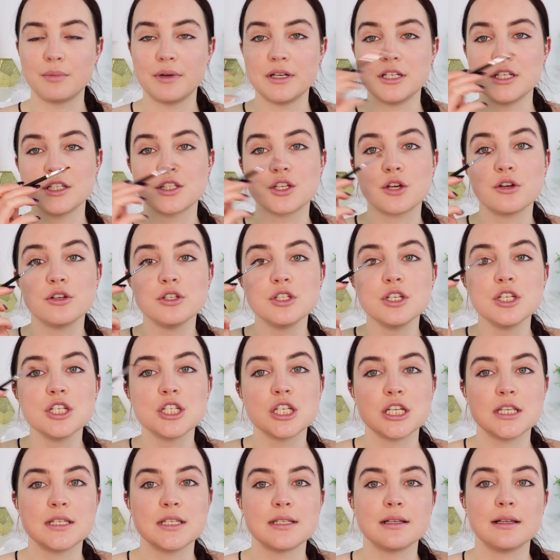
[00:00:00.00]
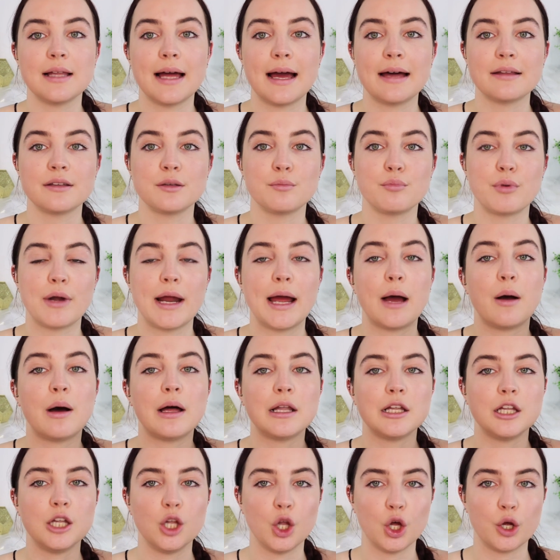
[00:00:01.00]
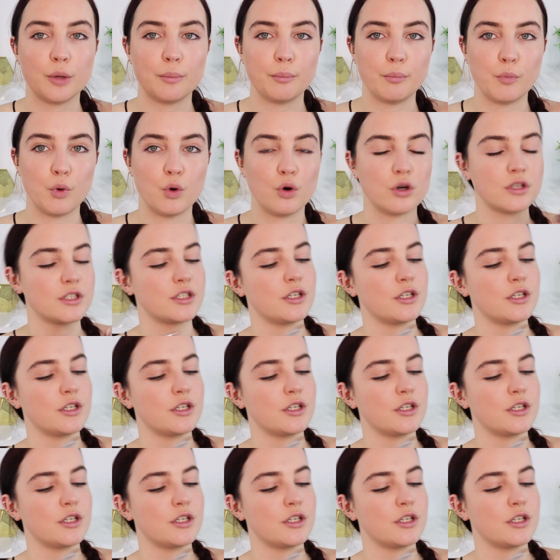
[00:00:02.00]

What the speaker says: we're just going to chisel out the brow a lot more.